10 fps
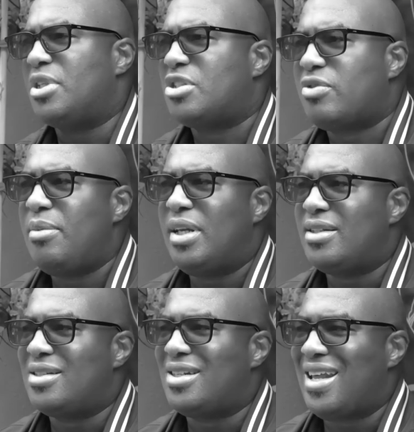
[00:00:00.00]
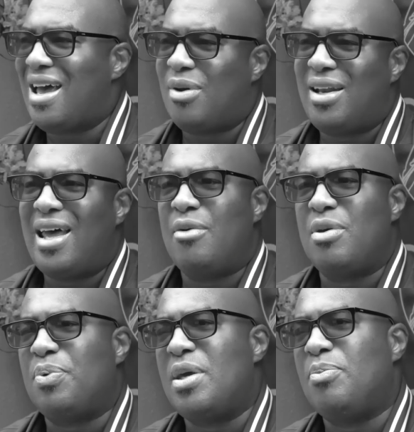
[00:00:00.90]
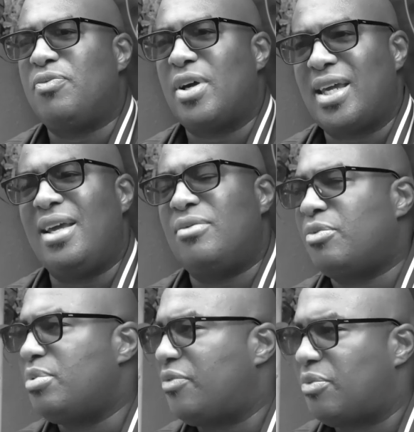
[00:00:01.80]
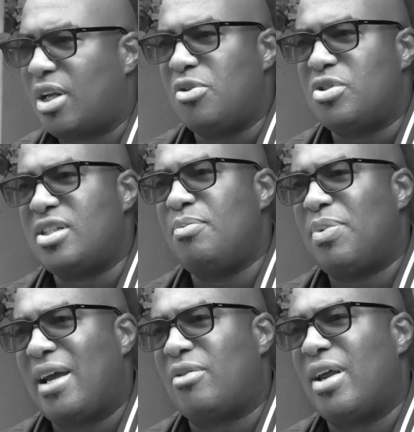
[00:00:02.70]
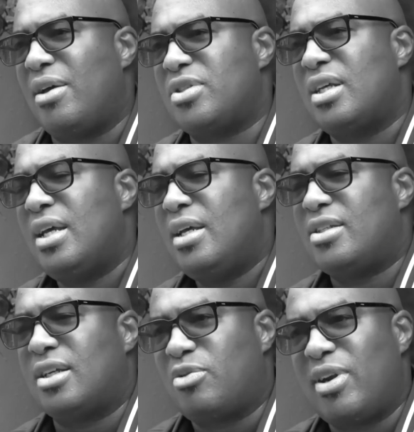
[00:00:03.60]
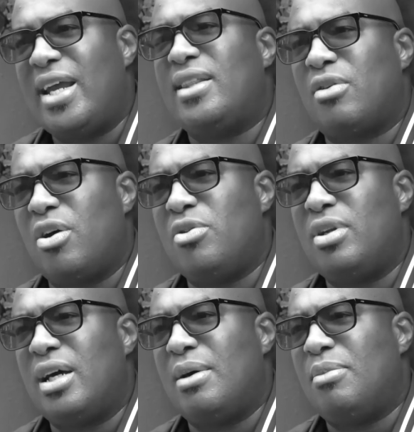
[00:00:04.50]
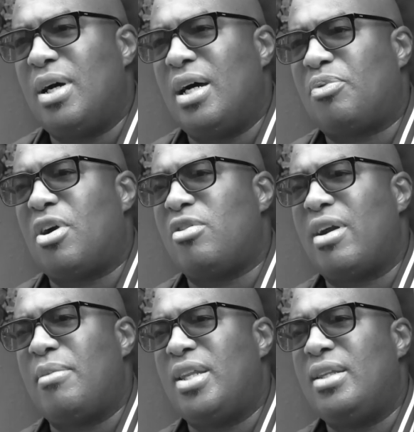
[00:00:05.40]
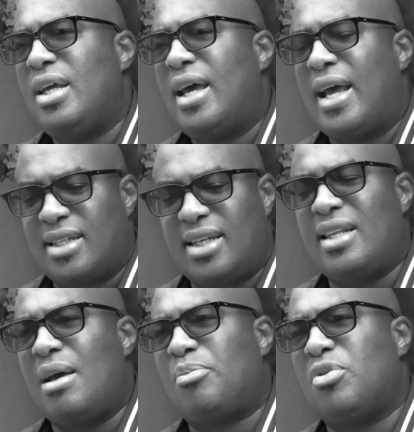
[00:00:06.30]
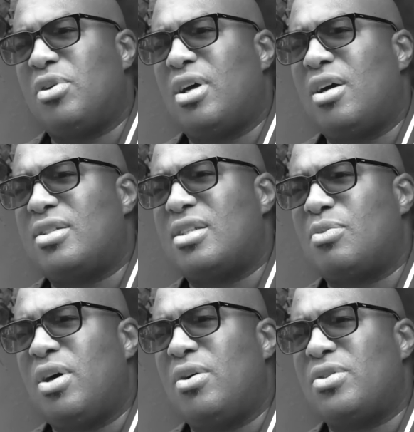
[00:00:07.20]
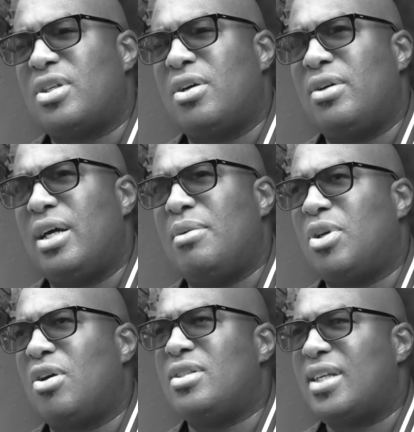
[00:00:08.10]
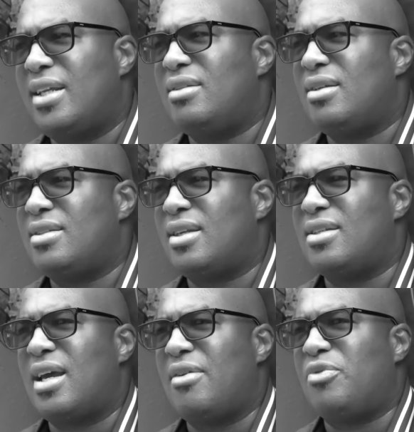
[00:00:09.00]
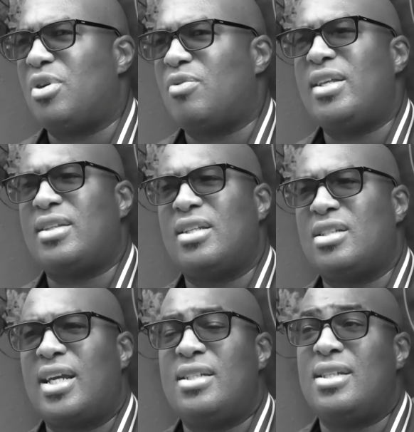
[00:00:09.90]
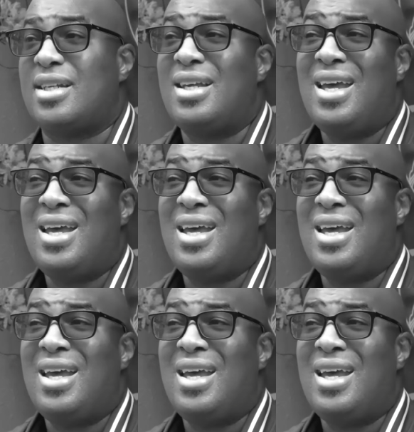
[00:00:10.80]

the streaming industry is now allowing people, for, again, from different cultures and backgrounds, to create their own um, uh, programming and to get that broadcast as well. So um, content is, is, going through a great deal of changes,